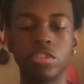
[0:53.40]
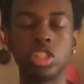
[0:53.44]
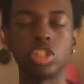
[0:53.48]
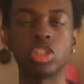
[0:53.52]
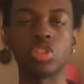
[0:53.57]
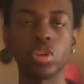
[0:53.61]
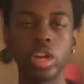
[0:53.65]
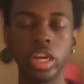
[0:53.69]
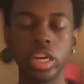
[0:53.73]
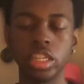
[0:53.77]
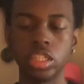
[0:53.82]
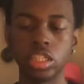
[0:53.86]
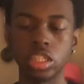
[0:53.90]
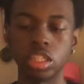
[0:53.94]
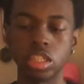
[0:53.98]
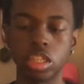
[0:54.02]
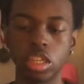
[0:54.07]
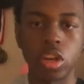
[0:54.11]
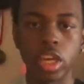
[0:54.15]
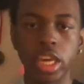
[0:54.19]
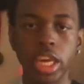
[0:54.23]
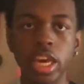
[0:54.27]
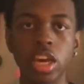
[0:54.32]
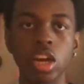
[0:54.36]
stretch.
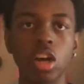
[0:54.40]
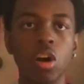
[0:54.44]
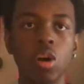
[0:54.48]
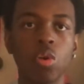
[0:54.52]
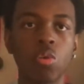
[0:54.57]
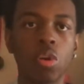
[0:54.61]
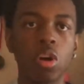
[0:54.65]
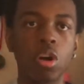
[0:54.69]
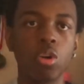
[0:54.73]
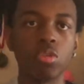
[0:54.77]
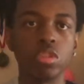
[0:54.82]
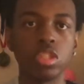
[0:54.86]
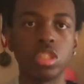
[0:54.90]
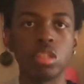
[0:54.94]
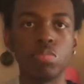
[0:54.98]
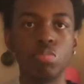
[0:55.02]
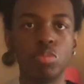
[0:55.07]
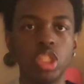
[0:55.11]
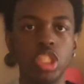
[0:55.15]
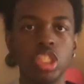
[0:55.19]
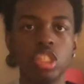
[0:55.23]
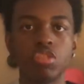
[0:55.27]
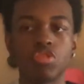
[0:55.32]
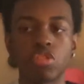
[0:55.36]
Can't go wrong with some
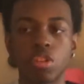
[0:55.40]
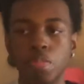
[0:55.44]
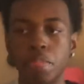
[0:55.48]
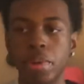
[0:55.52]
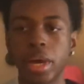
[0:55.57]
jeans from